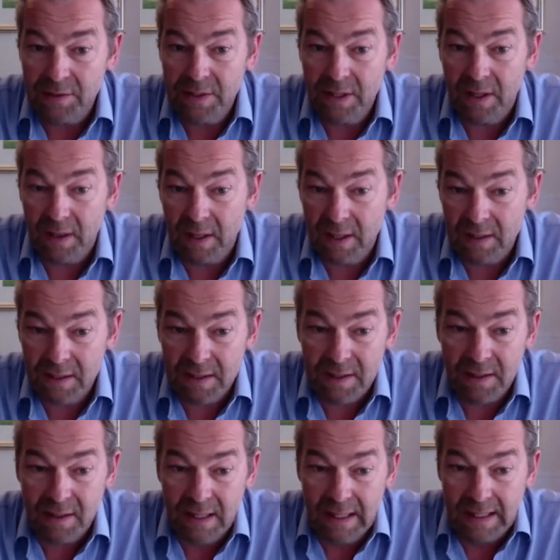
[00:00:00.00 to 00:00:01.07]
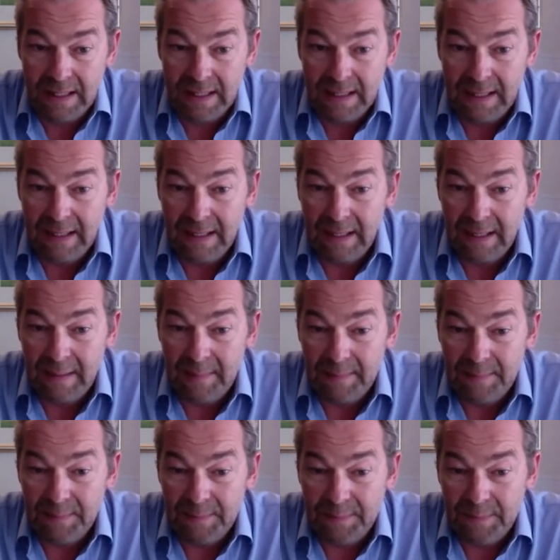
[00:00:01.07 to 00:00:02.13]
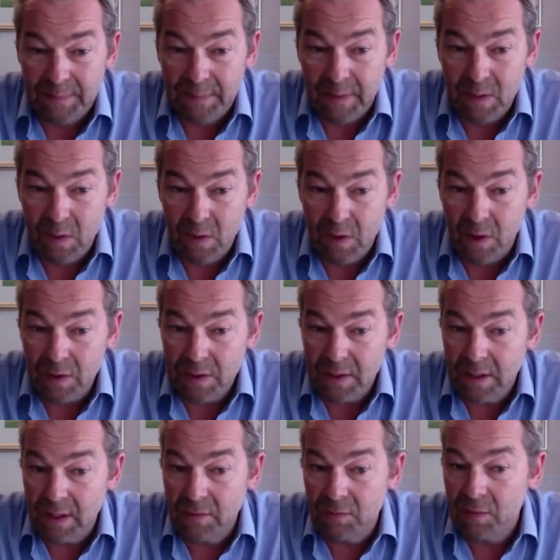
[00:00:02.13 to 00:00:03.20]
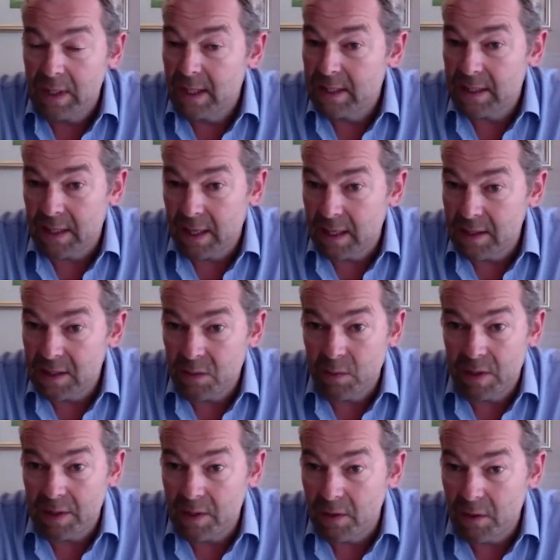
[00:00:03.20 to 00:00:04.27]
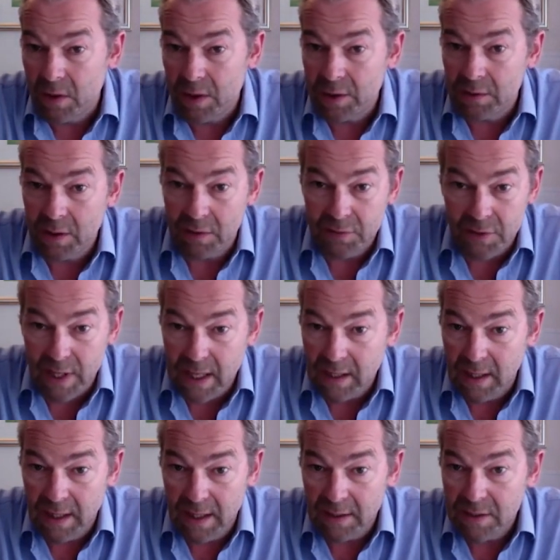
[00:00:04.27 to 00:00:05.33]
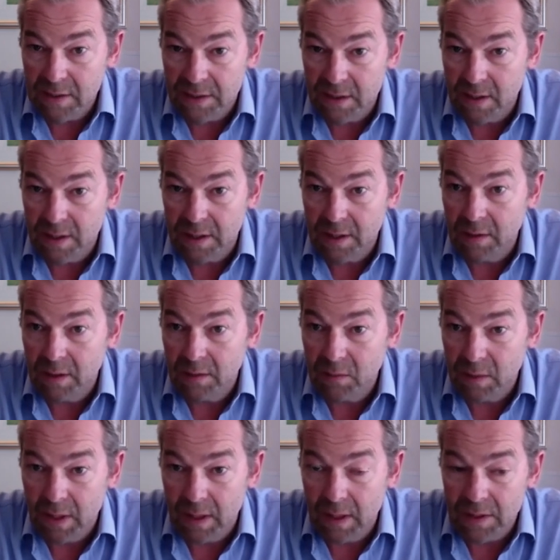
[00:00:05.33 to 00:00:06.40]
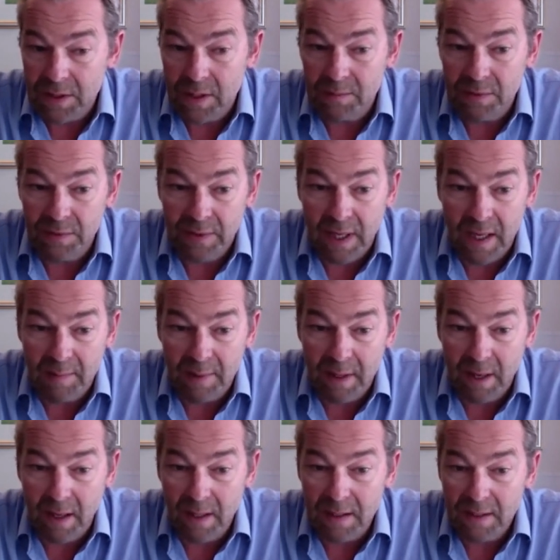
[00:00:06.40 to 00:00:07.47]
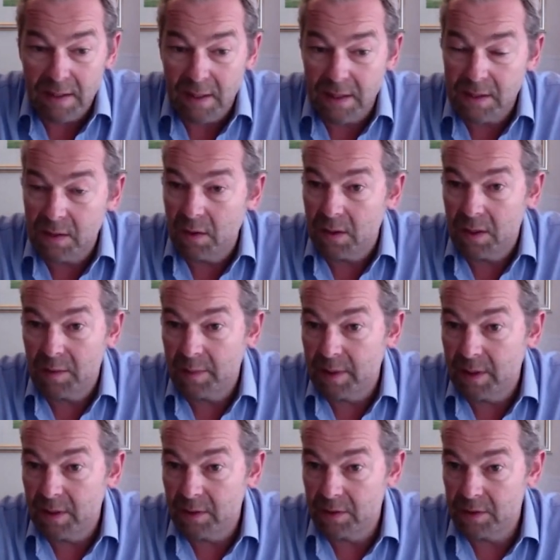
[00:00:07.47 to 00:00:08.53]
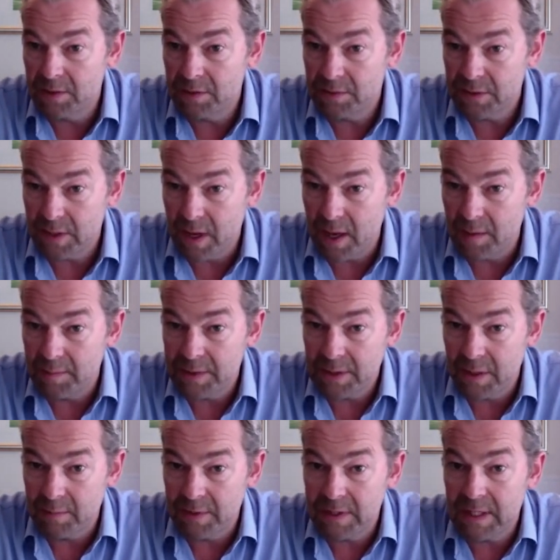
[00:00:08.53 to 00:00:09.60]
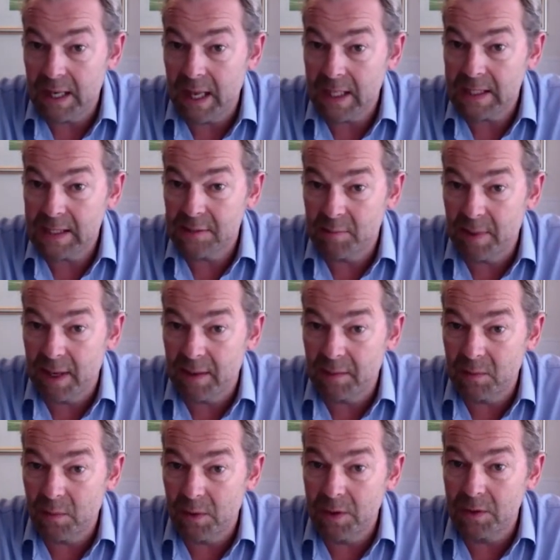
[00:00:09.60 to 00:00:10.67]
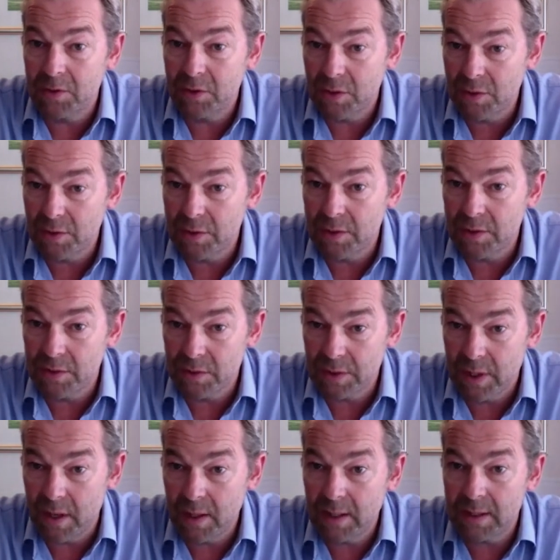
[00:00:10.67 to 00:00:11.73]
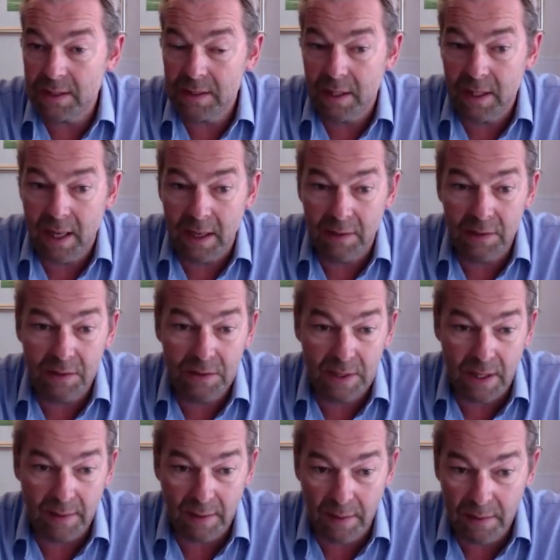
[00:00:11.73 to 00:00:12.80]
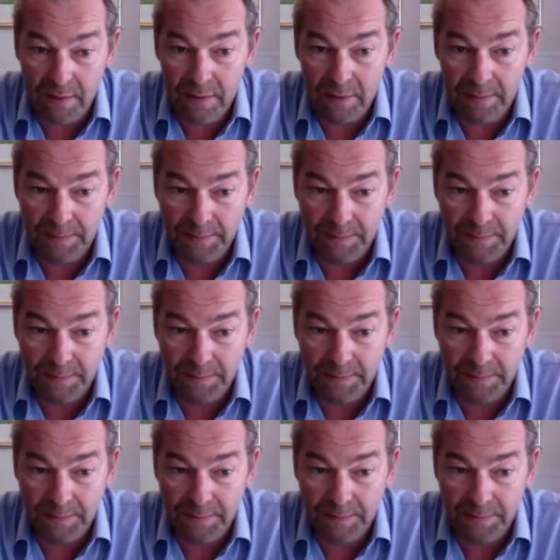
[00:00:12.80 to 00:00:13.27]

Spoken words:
of targets, or constantly relitigating whether you're on or off track against a large number of KPIs is not going to be a good use of time. So I'd be selective about what you choose as your targets and how you set those.